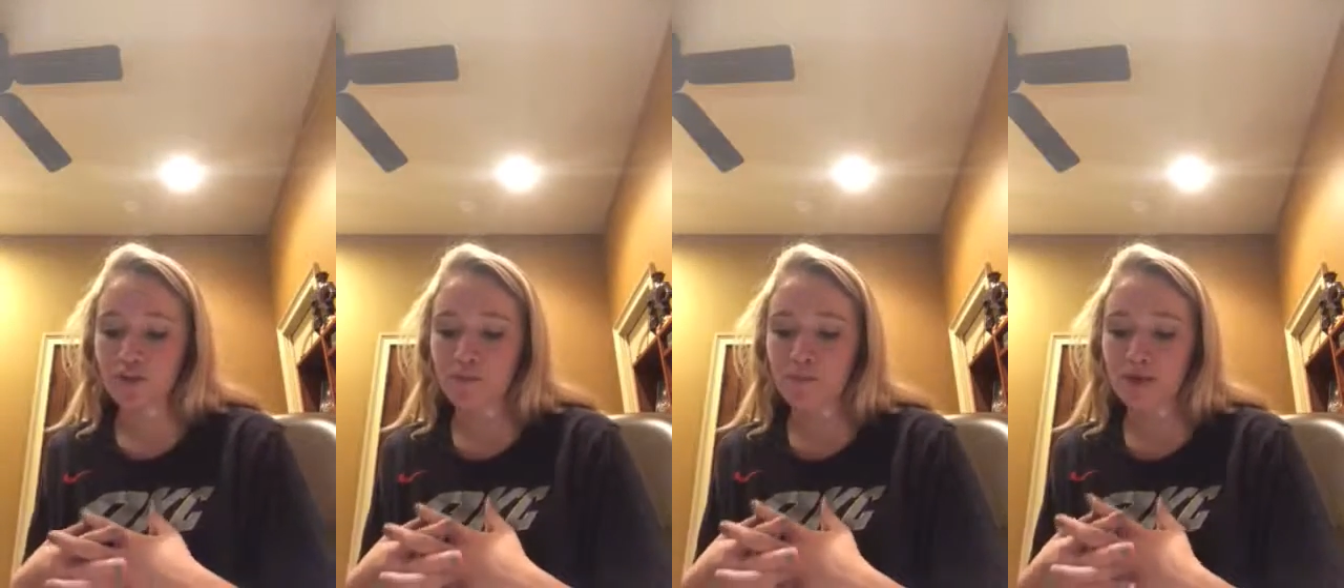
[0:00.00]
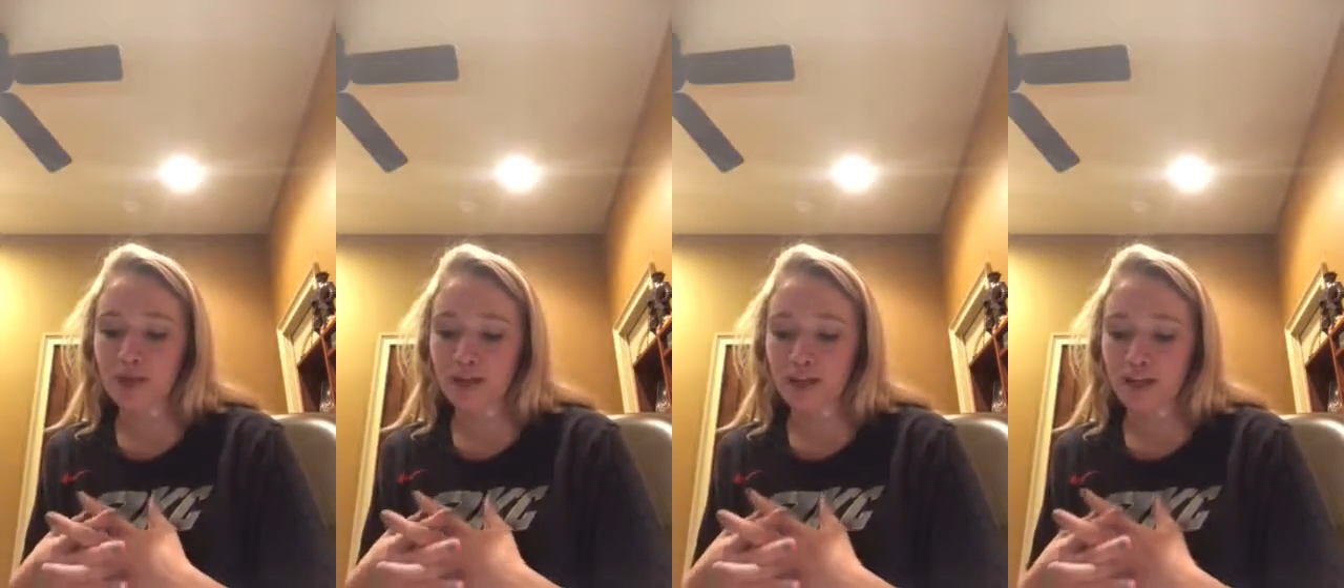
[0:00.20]

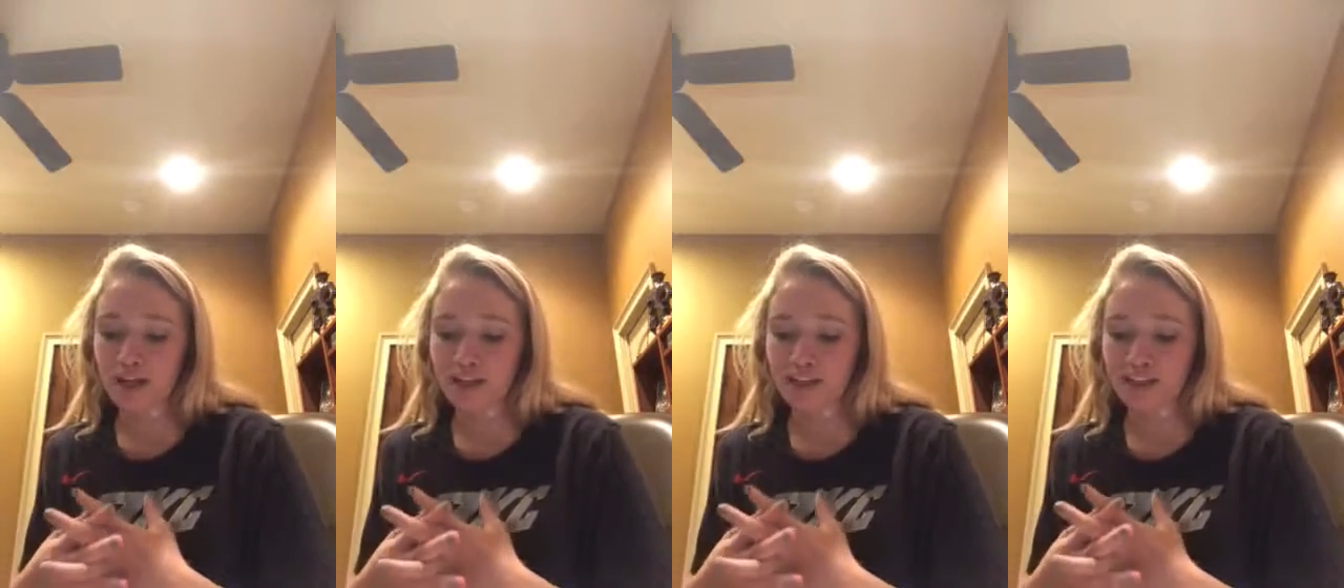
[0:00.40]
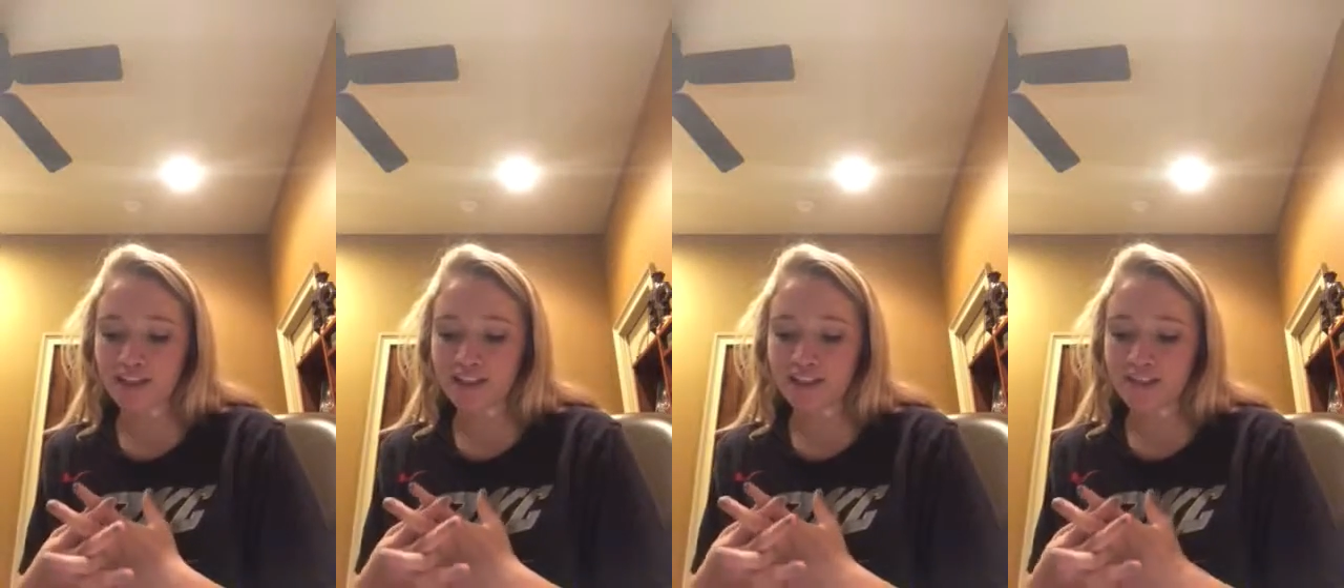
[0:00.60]

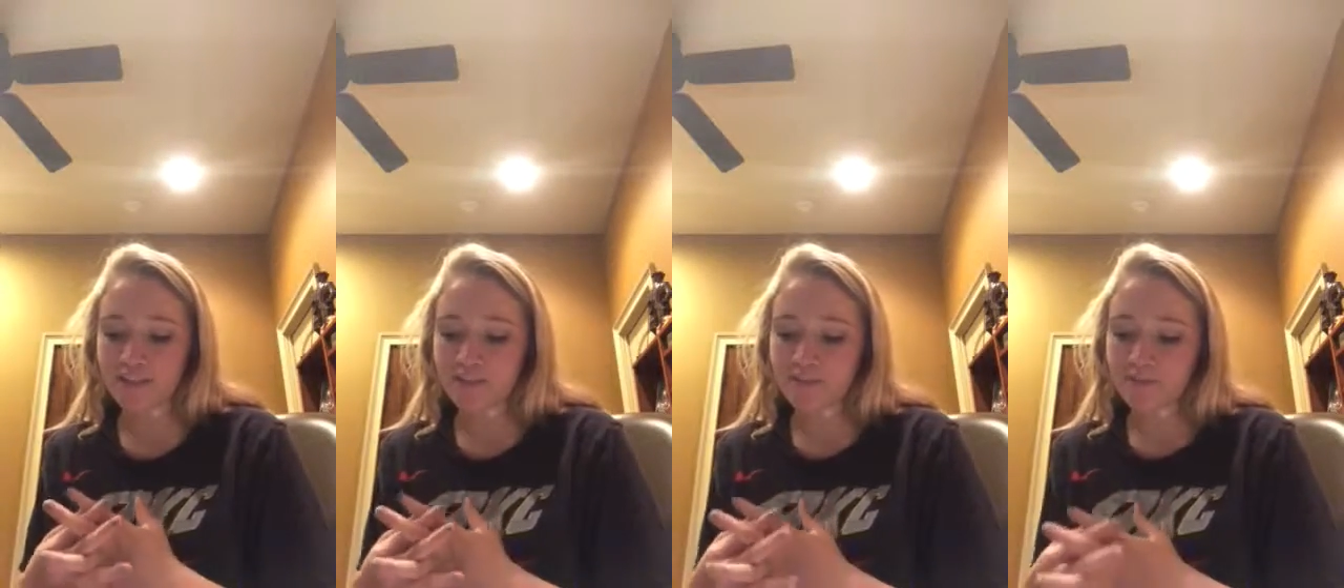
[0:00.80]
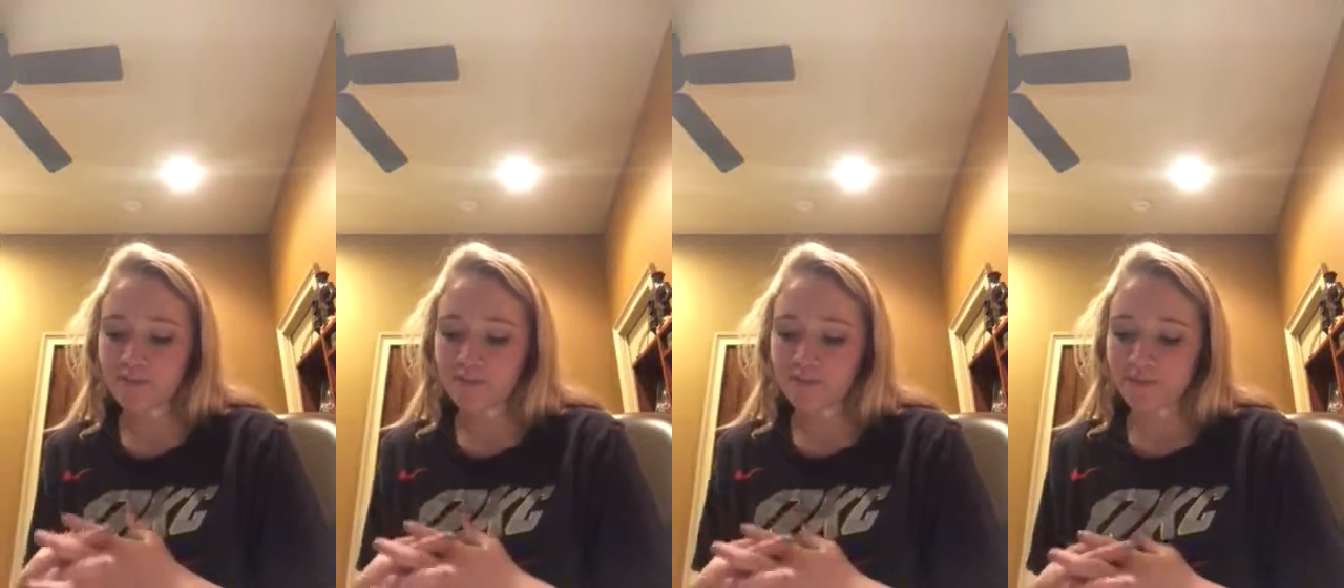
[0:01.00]
best.
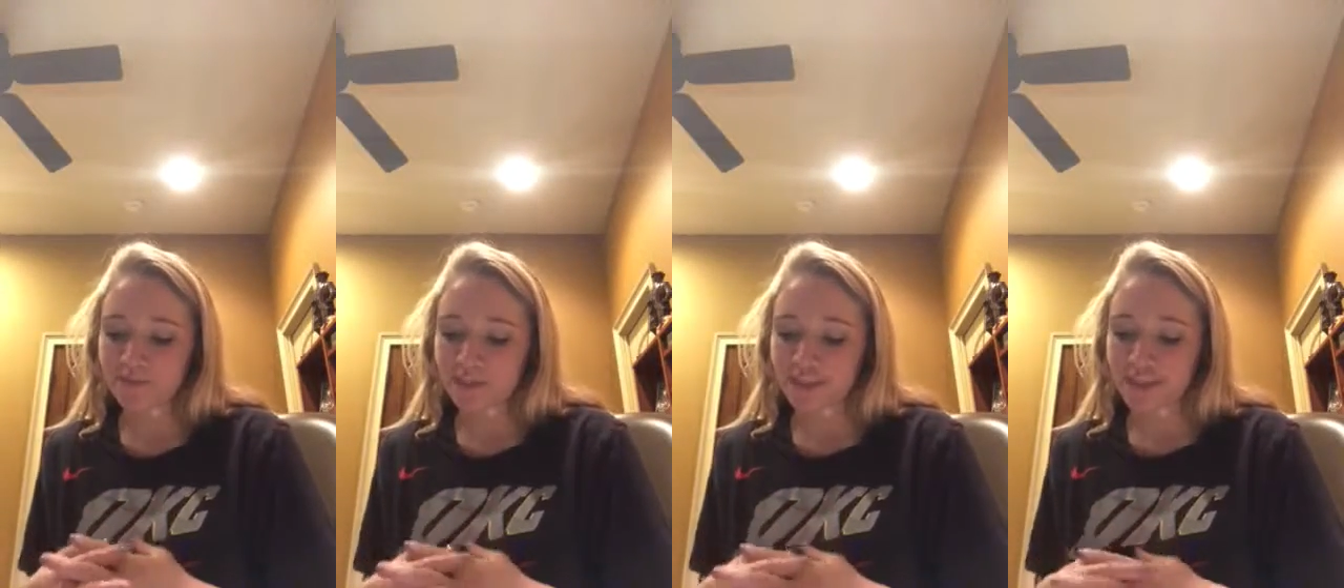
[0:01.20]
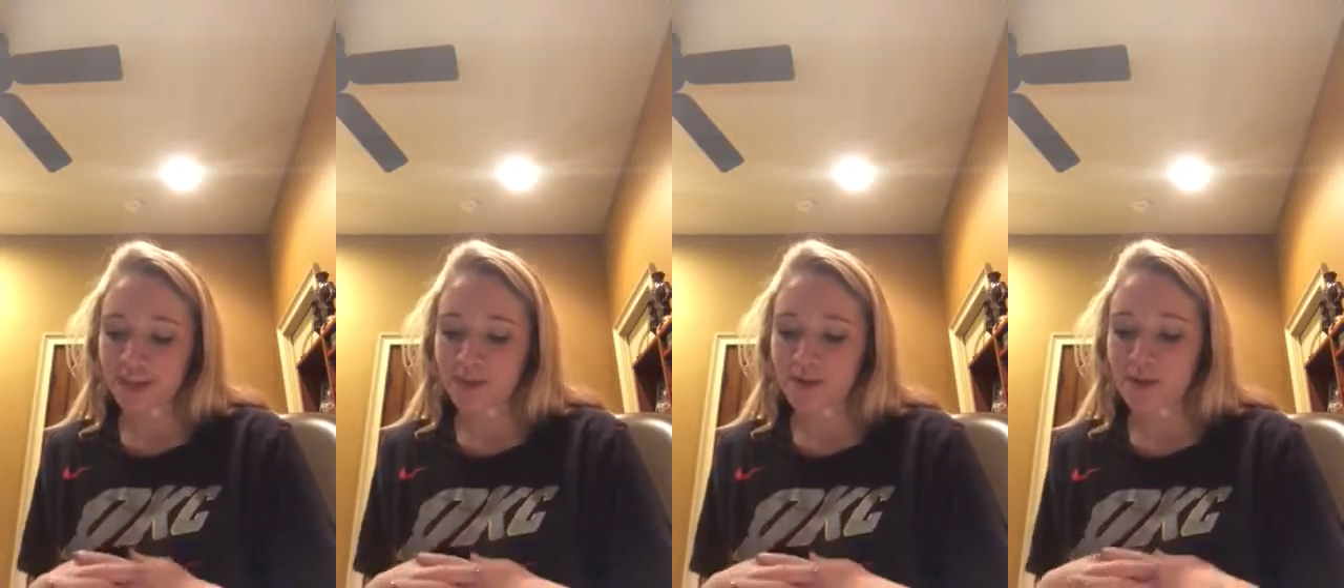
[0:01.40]

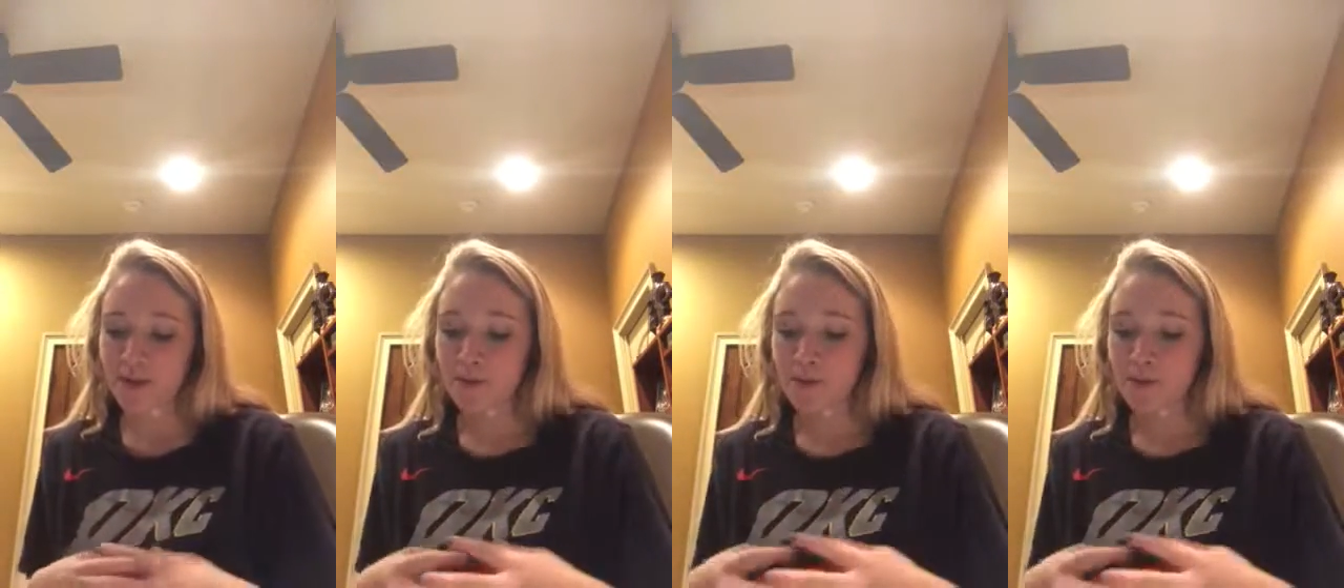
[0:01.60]
I'm